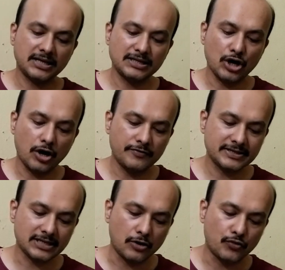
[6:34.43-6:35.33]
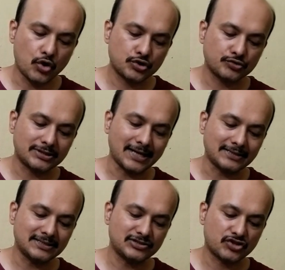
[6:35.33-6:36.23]
But then they always awoke
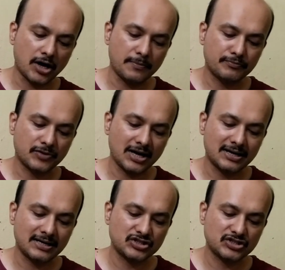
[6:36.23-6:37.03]
to the tattling drum,